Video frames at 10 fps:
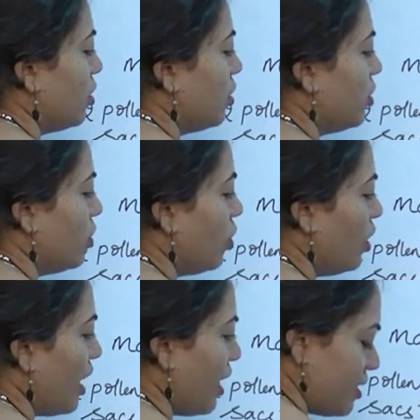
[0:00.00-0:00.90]

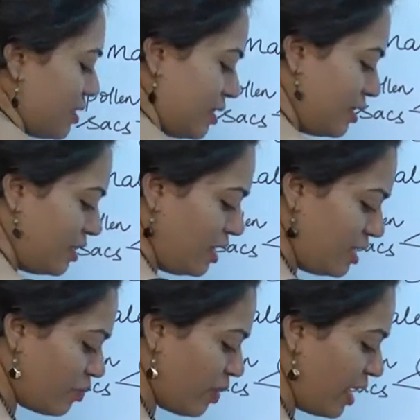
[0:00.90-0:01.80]
known as,
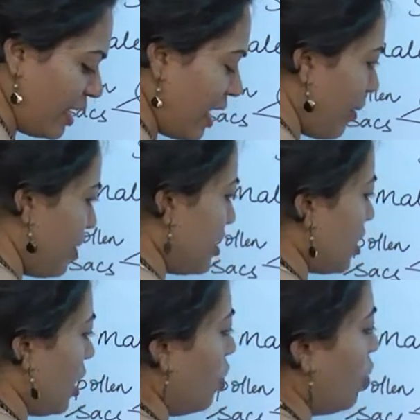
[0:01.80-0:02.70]
these male gametes
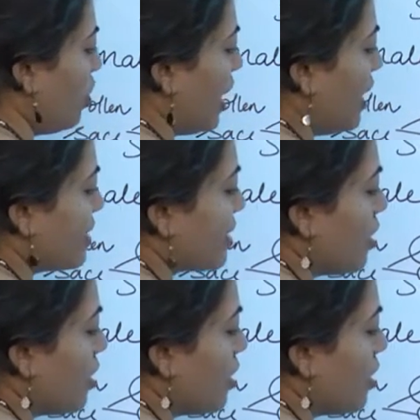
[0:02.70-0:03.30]
are known as